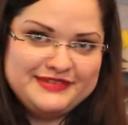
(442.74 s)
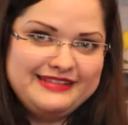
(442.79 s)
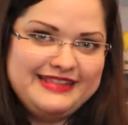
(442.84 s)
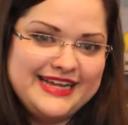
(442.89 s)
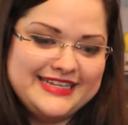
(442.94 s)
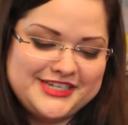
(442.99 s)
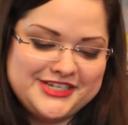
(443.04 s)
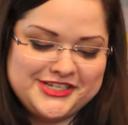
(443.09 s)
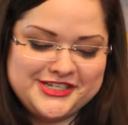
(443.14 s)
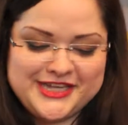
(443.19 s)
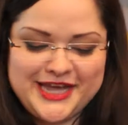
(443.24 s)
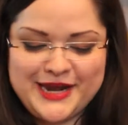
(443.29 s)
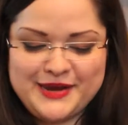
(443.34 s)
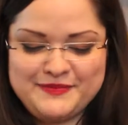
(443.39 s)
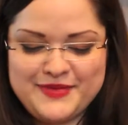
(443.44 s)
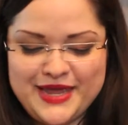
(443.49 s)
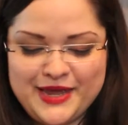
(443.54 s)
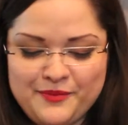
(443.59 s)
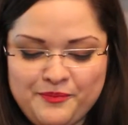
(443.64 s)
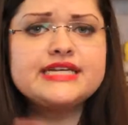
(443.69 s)
that's just kind
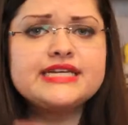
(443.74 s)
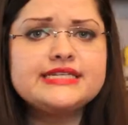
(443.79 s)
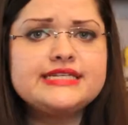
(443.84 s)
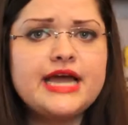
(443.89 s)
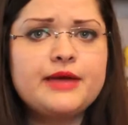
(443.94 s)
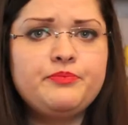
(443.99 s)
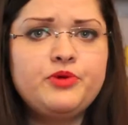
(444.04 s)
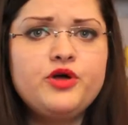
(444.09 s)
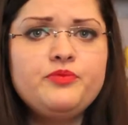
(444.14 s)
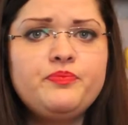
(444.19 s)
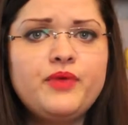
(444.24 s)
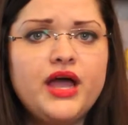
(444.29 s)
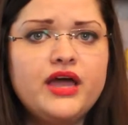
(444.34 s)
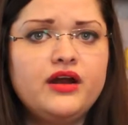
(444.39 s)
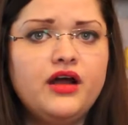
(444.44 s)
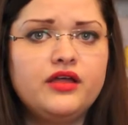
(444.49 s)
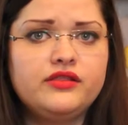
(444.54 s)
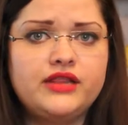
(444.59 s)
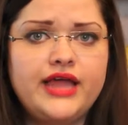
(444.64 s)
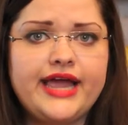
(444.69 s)
of me, because I put mine
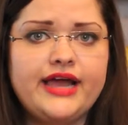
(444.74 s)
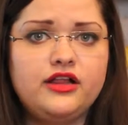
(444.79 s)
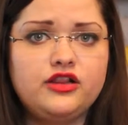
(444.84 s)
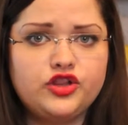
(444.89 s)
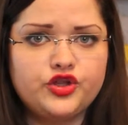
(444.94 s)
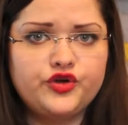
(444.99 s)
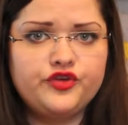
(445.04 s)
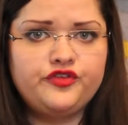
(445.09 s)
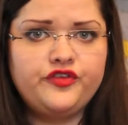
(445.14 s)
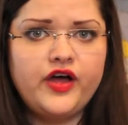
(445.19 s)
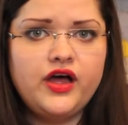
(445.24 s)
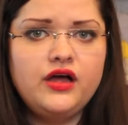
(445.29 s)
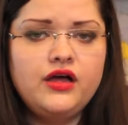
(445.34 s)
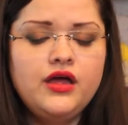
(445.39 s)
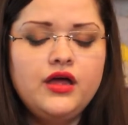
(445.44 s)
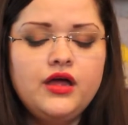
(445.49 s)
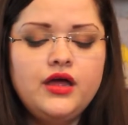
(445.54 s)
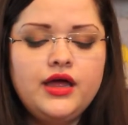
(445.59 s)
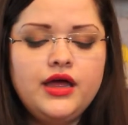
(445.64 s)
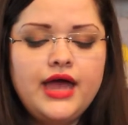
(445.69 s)
on like a loofah,
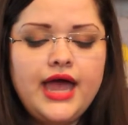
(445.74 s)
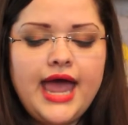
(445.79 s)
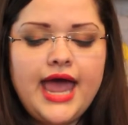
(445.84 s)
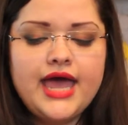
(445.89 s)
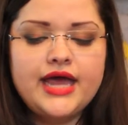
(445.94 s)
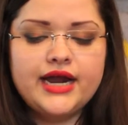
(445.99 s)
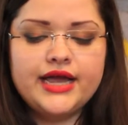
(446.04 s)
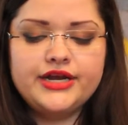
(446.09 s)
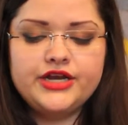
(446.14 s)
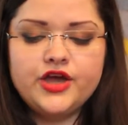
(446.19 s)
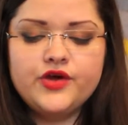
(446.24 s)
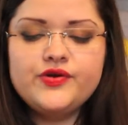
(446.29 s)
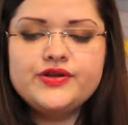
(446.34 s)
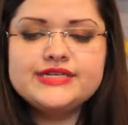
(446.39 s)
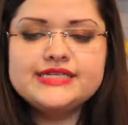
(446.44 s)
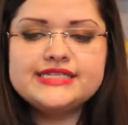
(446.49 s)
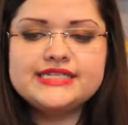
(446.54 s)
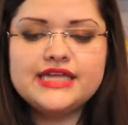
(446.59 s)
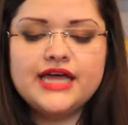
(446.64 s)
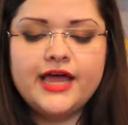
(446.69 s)
and I
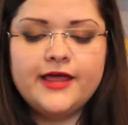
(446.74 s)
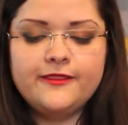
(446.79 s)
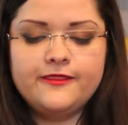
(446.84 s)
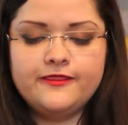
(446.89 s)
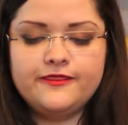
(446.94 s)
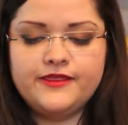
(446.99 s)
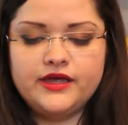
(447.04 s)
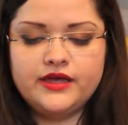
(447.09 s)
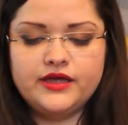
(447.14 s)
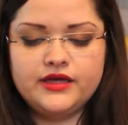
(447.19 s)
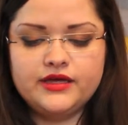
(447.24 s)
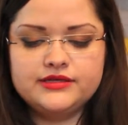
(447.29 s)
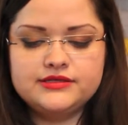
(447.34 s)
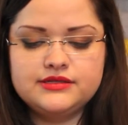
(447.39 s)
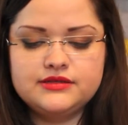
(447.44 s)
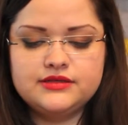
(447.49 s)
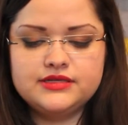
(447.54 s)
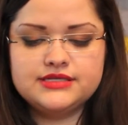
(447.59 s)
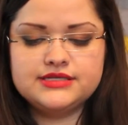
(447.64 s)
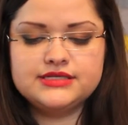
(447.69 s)
noticed that
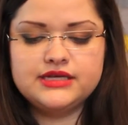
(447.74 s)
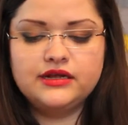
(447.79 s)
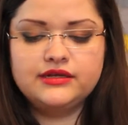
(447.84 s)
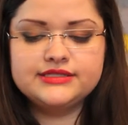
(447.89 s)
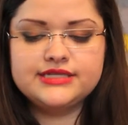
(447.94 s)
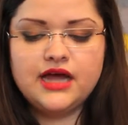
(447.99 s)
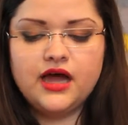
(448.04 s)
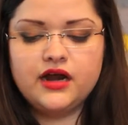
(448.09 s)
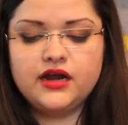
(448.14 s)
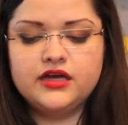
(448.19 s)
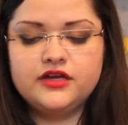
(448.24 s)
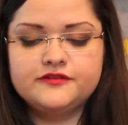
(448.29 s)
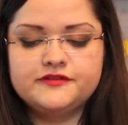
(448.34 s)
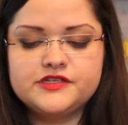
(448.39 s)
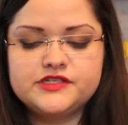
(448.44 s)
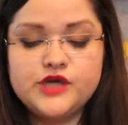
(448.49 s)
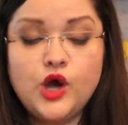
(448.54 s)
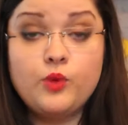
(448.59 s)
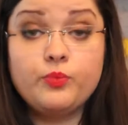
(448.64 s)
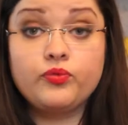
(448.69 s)
the Sultana of
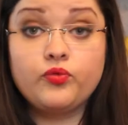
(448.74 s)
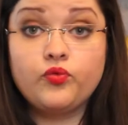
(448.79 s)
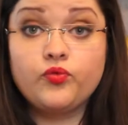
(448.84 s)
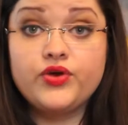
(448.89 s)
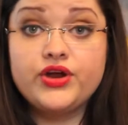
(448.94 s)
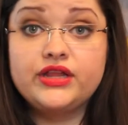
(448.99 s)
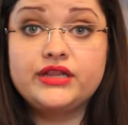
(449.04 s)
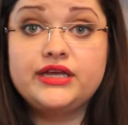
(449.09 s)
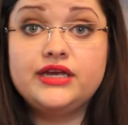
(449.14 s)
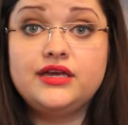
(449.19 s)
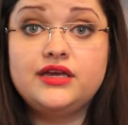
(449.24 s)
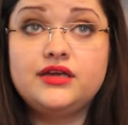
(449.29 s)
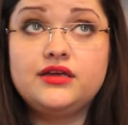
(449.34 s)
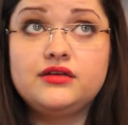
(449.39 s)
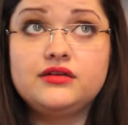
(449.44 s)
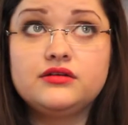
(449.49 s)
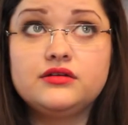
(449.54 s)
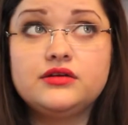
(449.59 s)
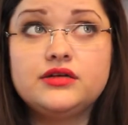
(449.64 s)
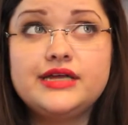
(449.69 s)
Soap
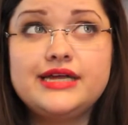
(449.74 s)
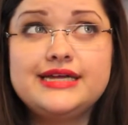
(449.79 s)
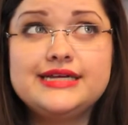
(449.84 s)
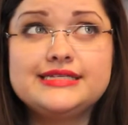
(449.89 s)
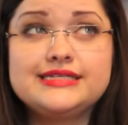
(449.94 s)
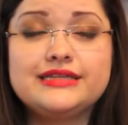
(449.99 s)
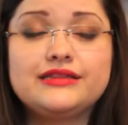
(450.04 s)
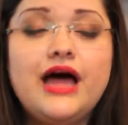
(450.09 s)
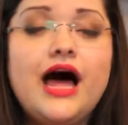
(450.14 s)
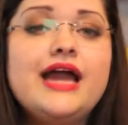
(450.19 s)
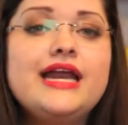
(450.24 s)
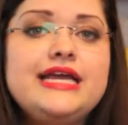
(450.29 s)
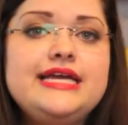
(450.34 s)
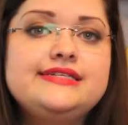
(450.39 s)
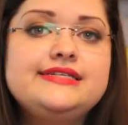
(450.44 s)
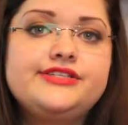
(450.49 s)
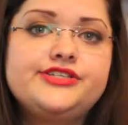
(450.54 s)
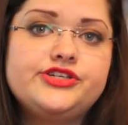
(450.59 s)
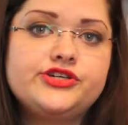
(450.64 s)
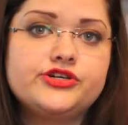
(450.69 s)
really is a lot
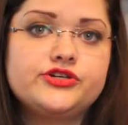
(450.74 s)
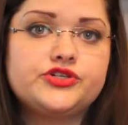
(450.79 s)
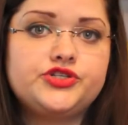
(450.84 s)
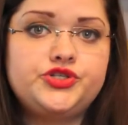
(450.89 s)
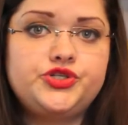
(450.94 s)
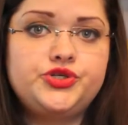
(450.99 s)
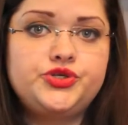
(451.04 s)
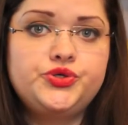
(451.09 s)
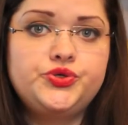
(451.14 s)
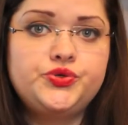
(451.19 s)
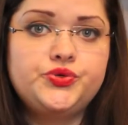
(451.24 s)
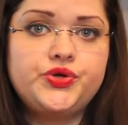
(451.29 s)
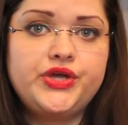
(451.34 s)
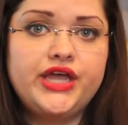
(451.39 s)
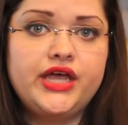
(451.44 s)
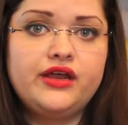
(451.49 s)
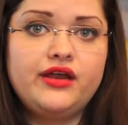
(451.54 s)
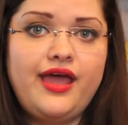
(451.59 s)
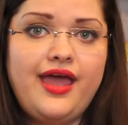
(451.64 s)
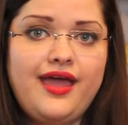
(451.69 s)
easier to
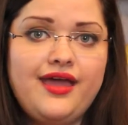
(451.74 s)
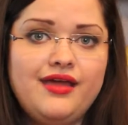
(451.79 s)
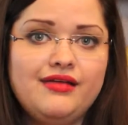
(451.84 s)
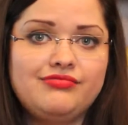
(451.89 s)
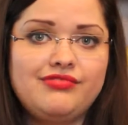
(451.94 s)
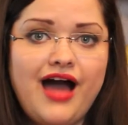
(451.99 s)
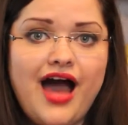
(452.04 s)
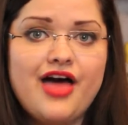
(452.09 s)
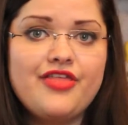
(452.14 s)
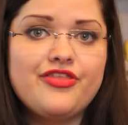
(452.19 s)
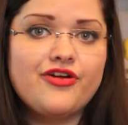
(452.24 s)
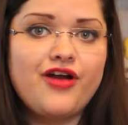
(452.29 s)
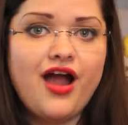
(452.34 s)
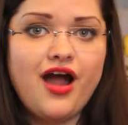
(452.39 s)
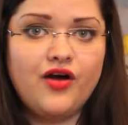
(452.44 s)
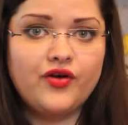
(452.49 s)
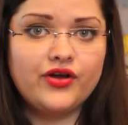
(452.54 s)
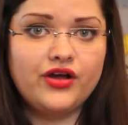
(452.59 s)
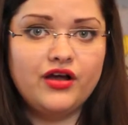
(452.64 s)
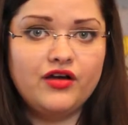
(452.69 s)
get a lather
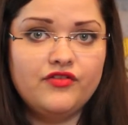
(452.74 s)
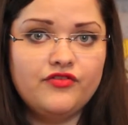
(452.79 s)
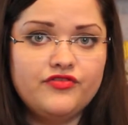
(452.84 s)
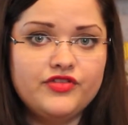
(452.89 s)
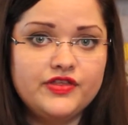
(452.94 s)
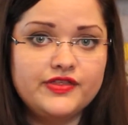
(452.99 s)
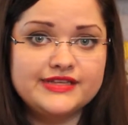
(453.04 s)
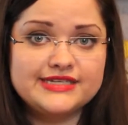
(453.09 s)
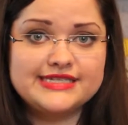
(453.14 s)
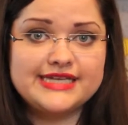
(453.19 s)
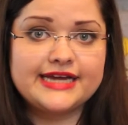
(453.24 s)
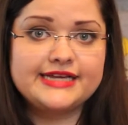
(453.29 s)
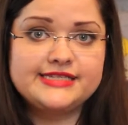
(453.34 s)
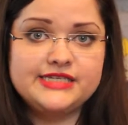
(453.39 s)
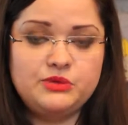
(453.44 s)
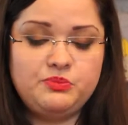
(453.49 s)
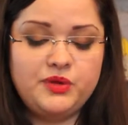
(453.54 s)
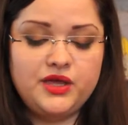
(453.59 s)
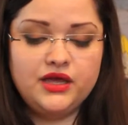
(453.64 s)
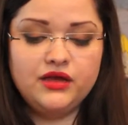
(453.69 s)
out of than the
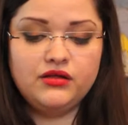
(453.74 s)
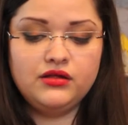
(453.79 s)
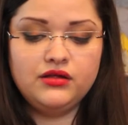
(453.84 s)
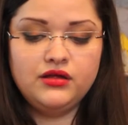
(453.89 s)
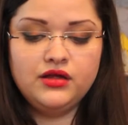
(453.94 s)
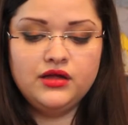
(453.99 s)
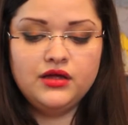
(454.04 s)
Sexy Peel.